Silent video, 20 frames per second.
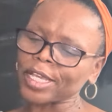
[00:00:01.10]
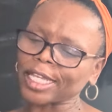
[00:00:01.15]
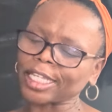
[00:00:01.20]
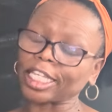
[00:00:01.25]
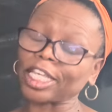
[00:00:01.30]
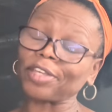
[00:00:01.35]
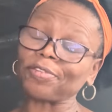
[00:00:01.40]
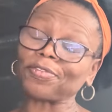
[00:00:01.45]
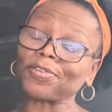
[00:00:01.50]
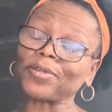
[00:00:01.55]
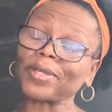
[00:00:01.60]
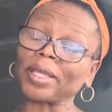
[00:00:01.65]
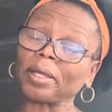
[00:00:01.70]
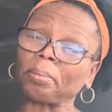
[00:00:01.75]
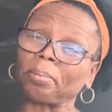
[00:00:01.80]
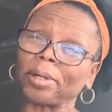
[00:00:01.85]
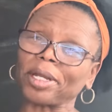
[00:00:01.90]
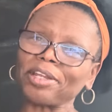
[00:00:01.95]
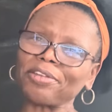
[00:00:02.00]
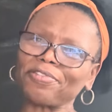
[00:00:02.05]
give you a
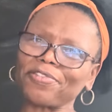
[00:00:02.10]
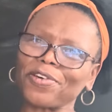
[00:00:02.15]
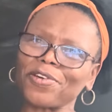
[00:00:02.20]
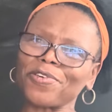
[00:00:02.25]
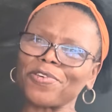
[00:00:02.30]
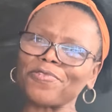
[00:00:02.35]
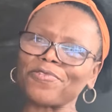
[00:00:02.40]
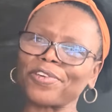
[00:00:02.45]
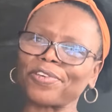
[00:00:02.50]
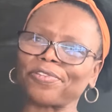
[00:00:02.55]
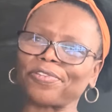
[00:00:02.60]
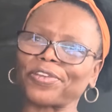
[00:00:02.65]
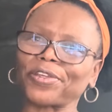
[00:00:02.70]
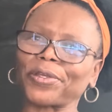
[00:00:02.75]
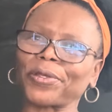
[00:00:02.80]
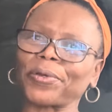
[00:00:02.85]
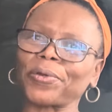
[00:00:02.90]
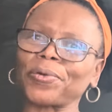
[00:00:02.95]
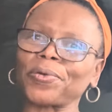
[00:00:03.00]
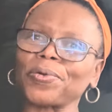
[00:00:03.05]
brief
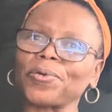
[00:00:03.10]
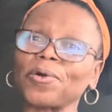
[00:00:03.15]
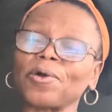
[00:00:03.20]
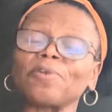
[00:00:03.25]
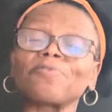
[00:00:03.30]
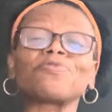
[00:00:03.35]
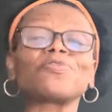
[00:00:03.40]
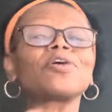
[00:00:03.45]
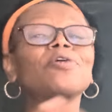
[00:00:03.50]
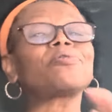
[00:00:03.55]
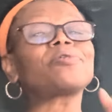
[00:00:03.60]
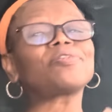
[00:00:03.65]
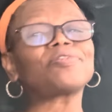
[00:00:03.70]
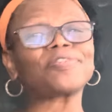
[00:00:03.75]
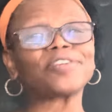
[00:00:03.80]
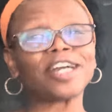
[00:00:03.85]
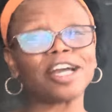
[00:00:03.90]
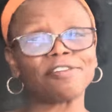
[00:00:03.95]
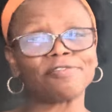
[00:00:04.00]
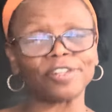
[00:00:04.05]
overview of what
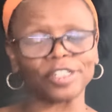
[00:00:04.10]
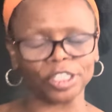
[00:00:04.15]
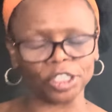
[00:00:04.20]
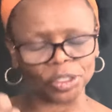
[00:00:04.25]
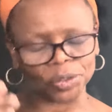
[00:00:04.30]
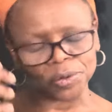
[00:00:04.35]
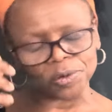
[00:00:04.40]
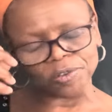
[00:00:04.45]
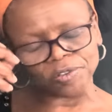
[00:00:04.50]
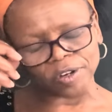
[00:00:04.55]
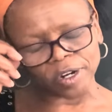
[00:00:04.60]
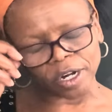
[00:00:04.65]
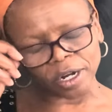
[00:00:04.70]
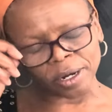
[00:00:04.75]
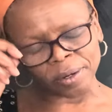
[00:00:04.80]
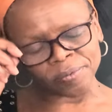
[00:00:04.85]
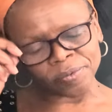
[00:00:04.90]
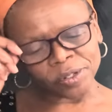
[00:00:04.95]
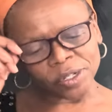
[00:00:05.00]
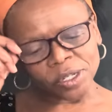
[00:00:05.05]
we've covered so
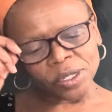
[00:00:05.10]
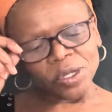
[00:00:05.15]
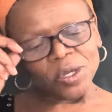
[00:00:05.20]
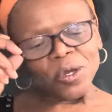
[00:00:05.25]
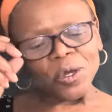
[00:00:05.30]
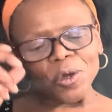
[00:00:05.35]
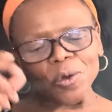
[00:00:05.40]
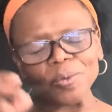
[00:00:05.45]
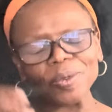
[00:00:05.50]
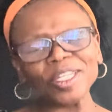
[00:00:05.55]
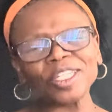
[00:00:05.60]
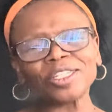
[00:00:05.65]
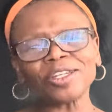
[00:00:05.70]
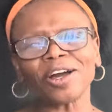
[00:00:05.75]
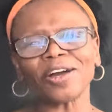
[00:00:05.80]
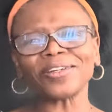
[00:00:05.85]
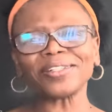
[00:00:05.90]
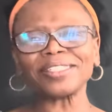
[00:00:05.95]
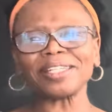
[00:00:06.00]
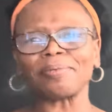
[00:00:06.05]
far. We
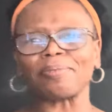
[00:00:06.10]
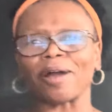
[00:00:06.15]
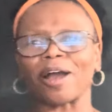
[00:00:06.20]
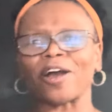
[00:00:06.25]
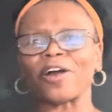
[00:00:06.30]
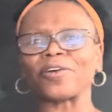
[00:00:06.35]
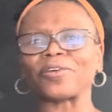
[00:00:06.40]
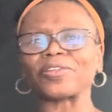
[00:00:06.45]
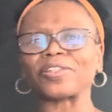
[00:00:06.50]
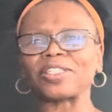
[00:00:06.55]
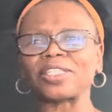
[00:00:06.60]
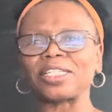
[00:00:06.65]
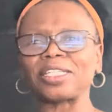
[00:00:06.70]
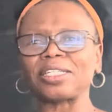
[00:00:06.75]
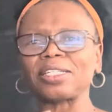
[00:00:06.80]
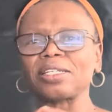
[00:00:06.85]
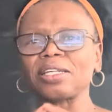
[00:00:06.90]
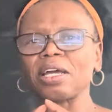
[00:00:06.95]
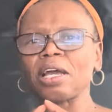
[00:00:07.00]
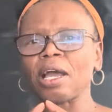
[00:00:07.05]
talked about
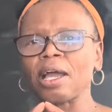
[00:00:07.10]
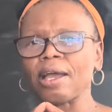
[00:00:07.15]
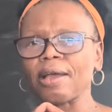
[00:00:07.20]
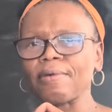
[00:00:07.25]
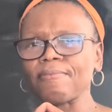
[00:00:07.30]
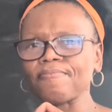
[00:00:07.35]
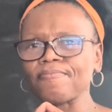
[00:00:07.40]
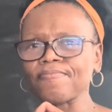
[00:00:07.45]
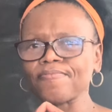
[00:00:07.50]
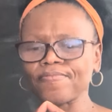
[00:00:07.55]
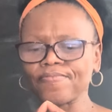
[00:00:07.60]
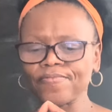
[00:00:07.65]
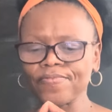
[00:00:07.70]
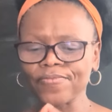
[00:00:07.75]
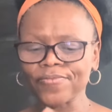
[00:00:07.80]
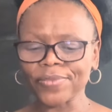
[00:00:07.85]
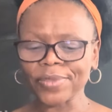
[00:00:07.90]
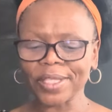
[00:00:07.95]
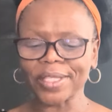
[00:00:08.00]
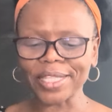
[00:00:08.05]

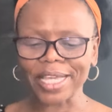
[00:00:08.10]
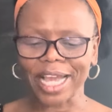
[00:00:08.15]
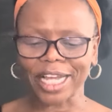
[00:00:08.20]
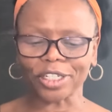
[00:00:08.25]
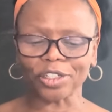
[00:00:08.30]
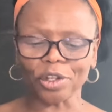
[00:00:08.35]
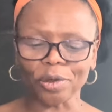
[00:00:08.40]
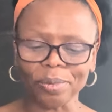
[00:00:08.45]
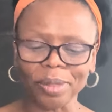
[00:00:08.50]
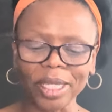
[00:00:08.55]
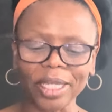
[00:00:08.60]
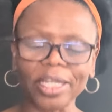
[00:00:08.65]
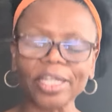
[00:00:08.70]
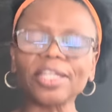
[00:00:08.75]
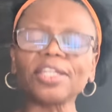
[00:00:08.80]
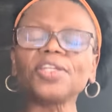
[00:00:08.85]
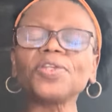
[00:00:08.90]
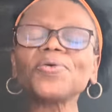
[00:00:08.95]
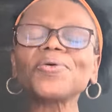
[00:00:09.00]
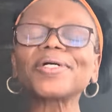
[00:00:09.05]
the atomic
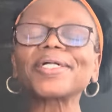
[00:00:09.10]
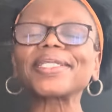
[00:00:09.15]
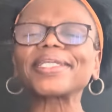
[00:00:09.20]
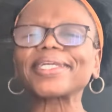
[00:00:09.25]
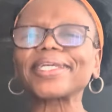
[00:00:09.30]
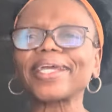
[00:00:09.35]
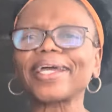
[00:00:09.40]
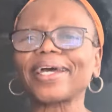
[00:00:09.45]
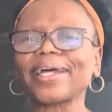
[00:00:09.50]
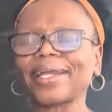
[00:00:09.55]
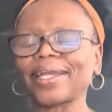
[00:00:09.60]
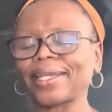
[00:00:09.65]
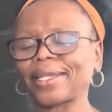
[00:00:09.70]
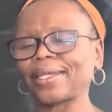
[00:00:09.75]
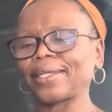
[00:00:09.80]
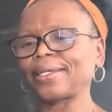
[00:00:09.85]
nuclei.